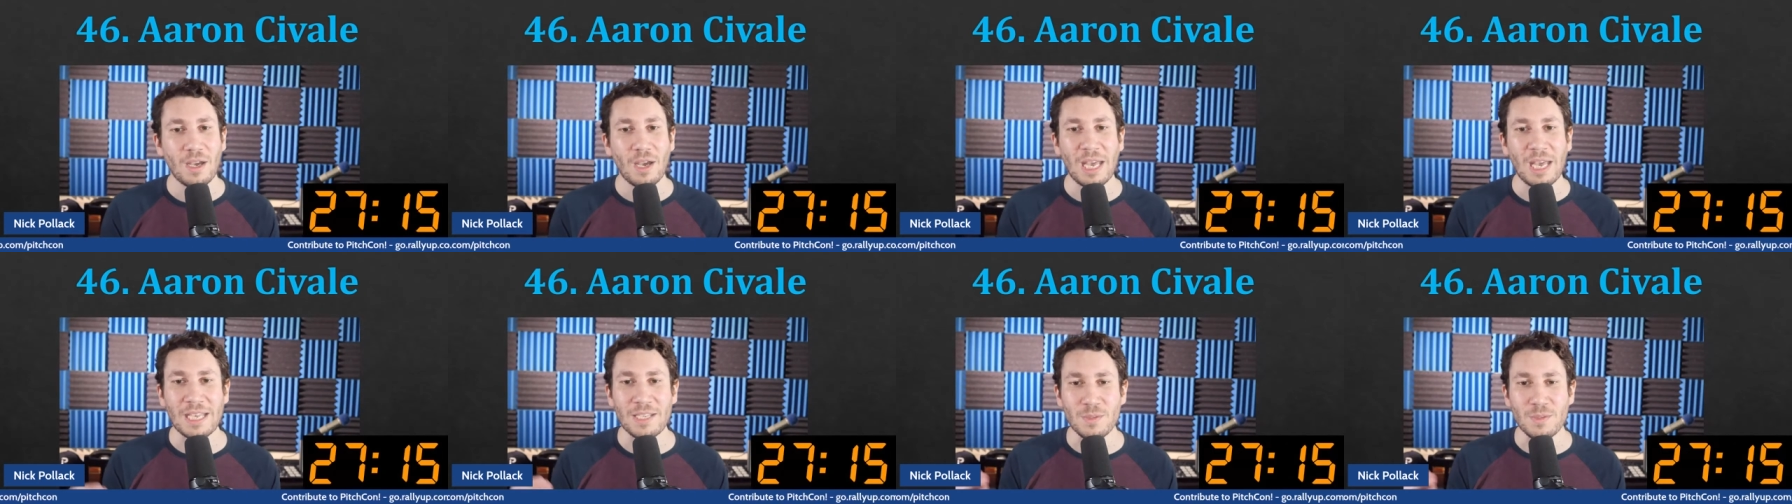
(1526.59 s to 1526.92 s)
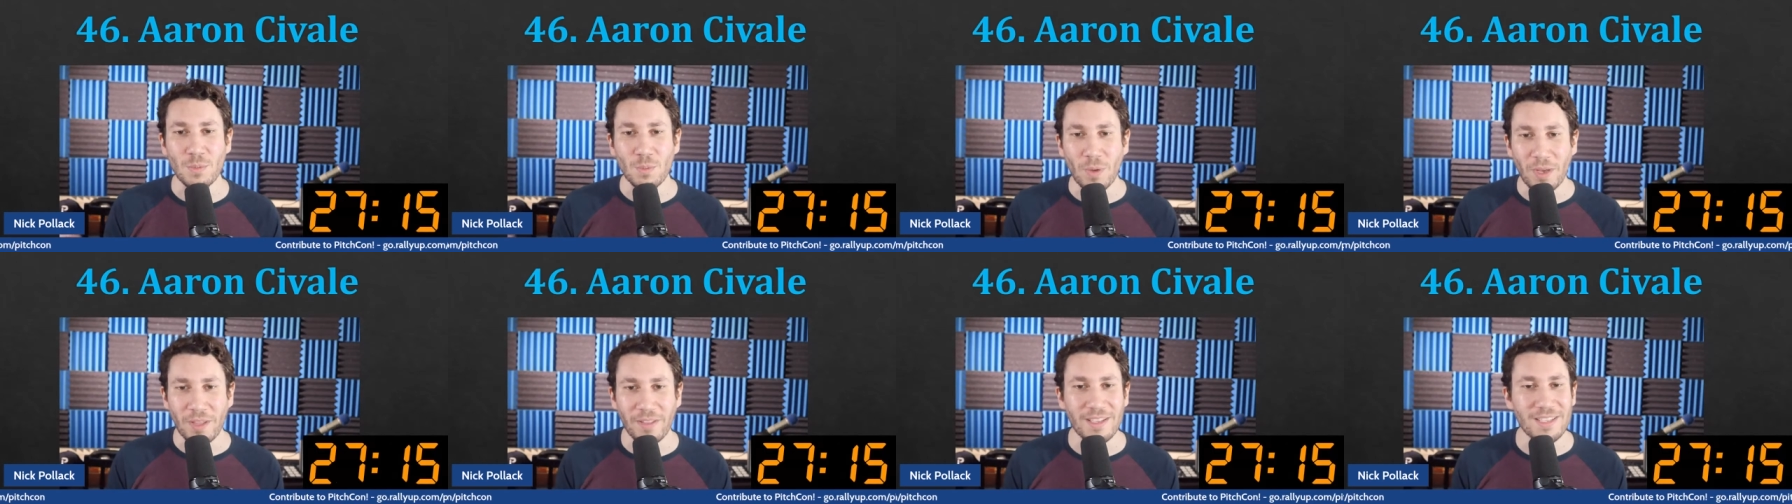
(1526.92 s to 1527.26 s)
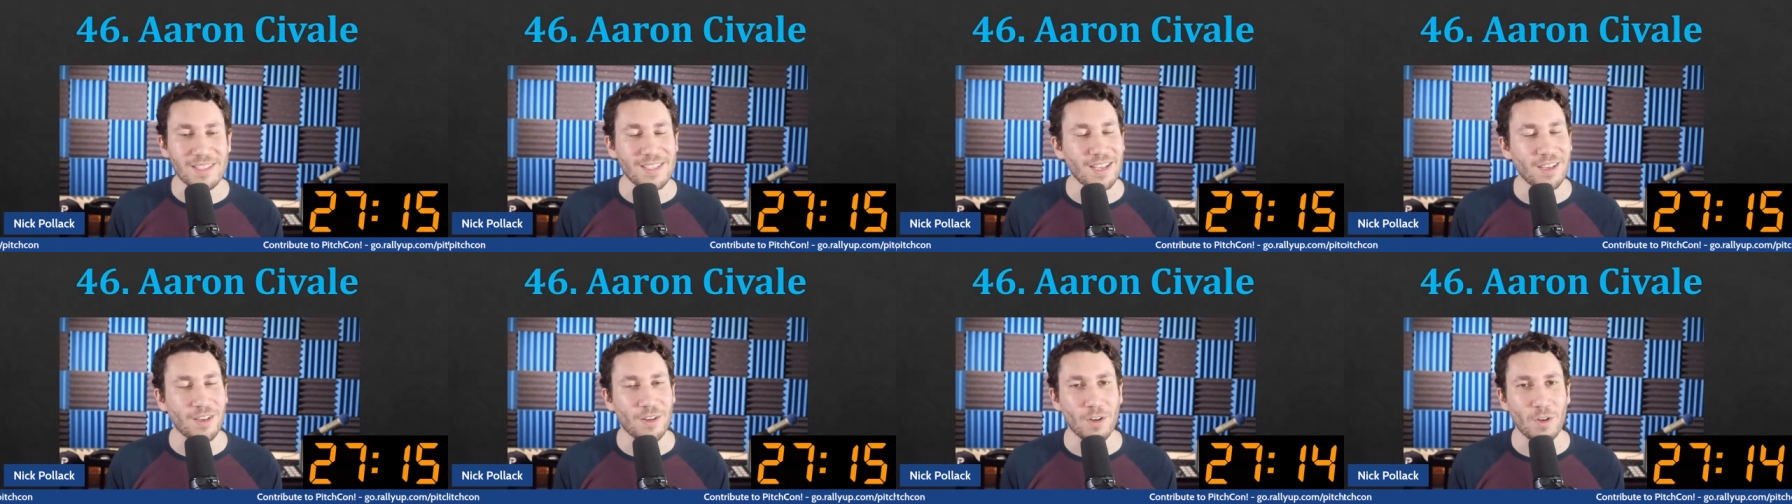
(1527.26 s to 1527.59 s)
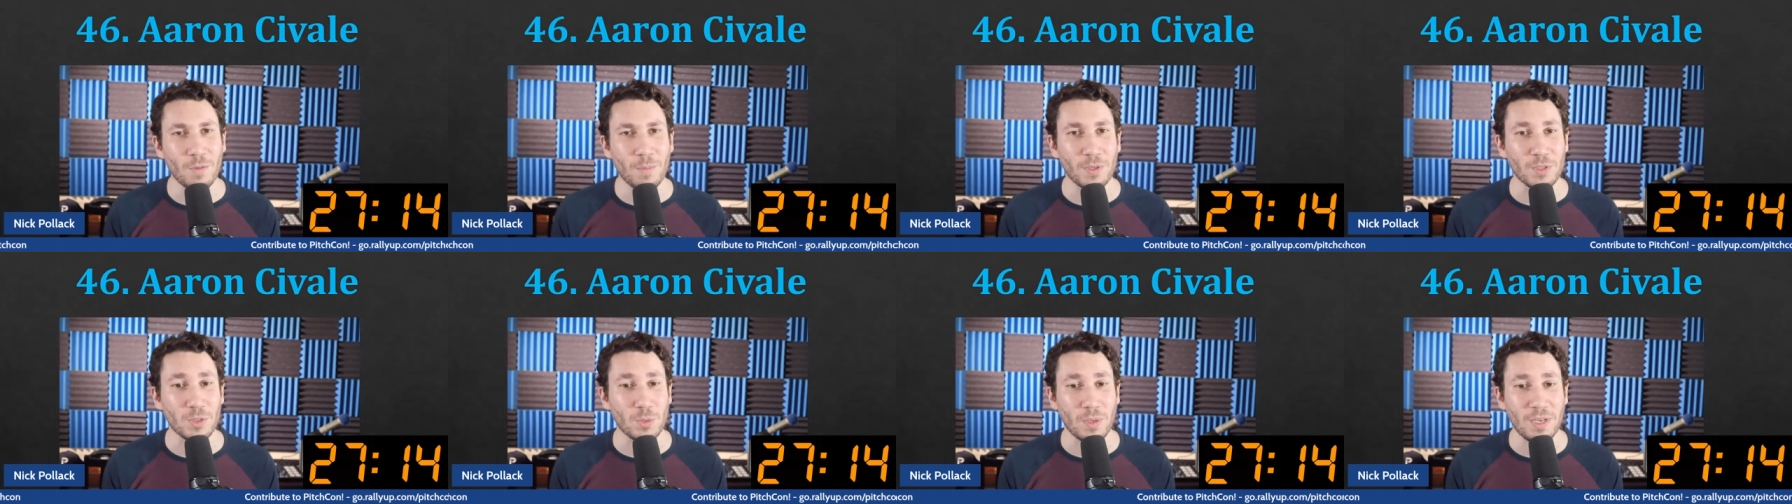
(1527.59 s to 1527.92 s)
as well as that
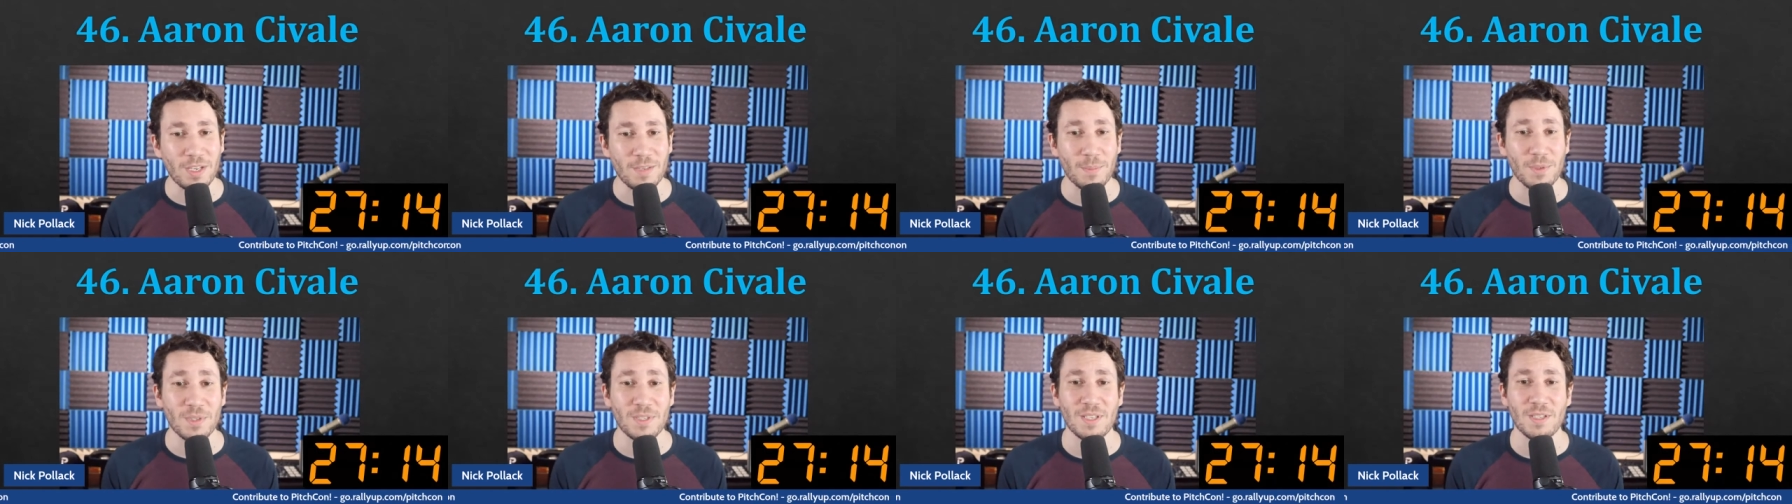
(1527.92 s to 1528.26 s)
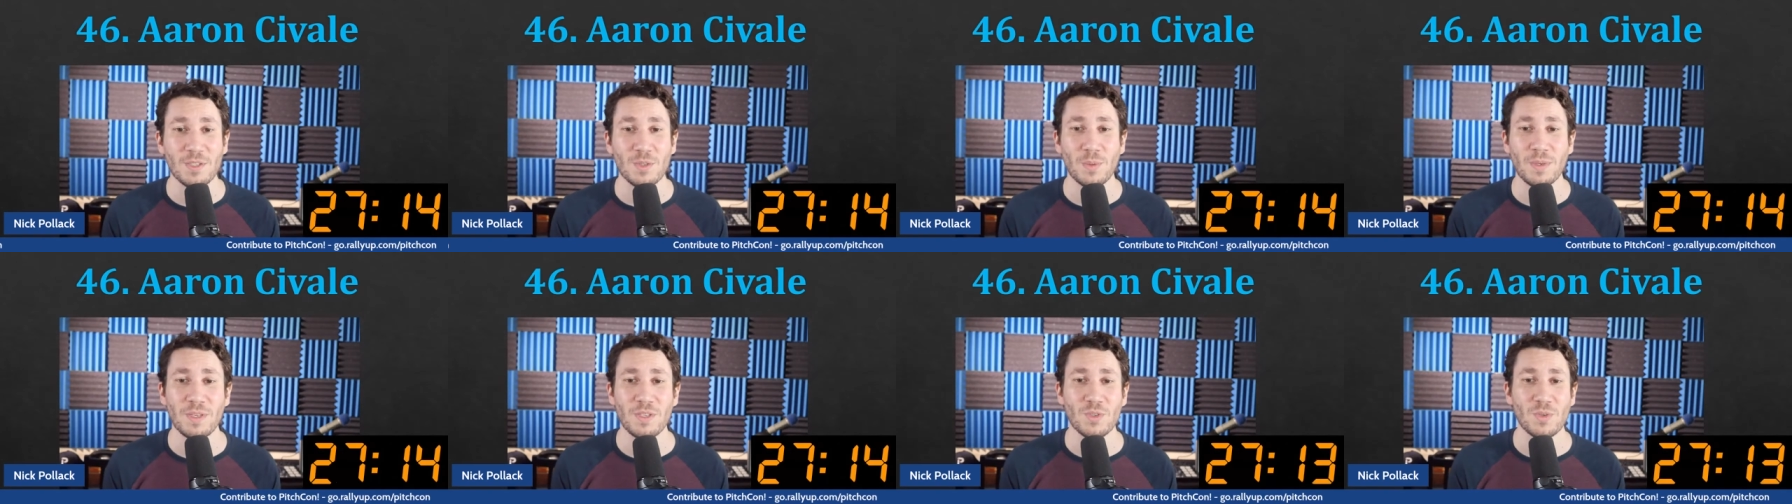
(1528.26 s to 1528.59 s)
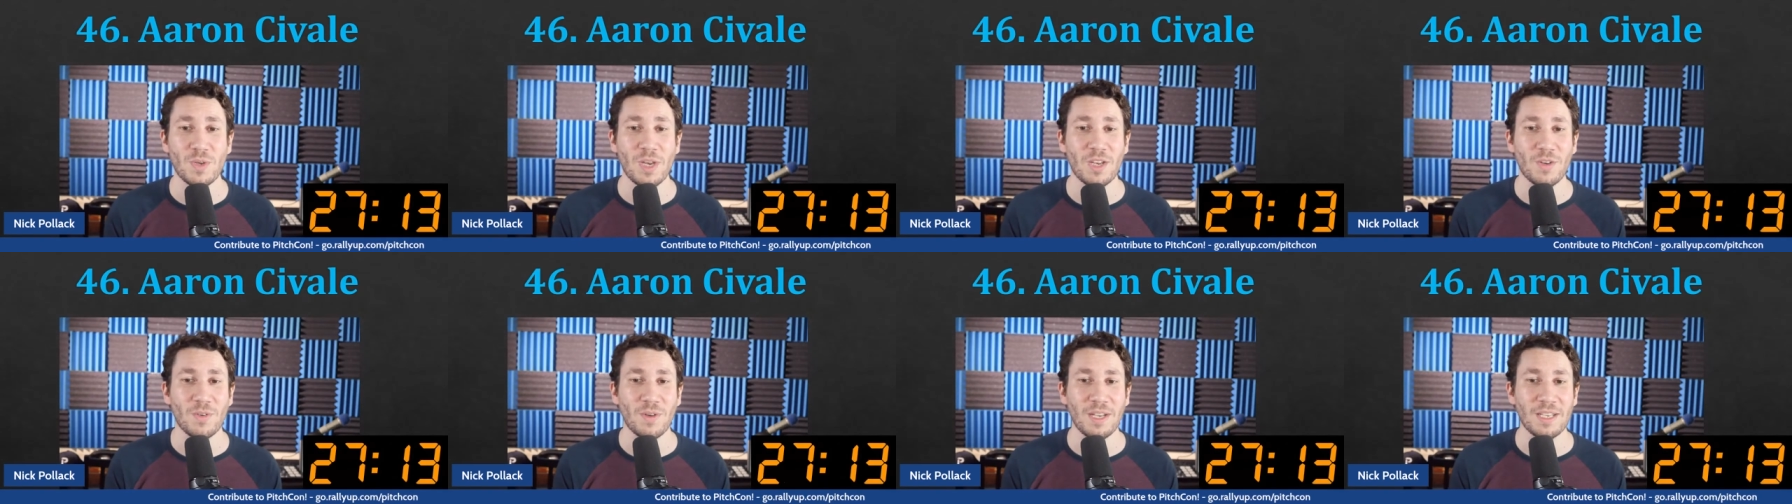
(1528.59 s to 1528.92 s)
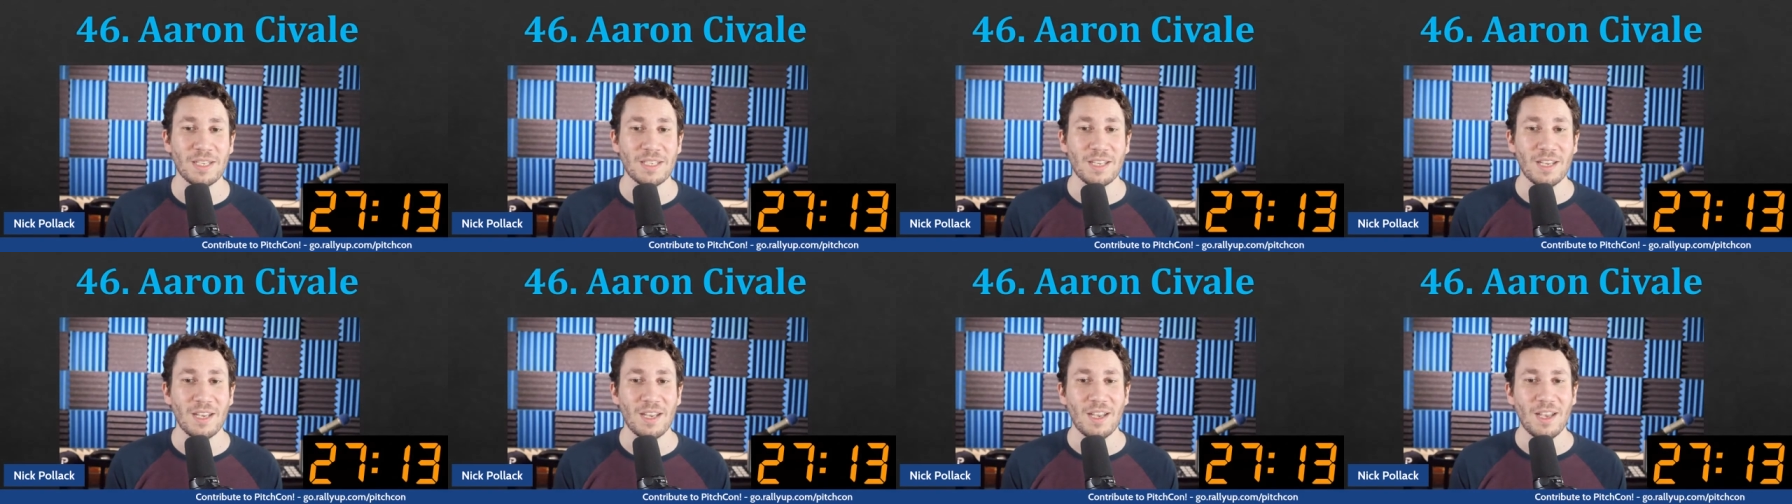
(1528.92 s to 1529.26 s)
curveball, 20% swing strike rate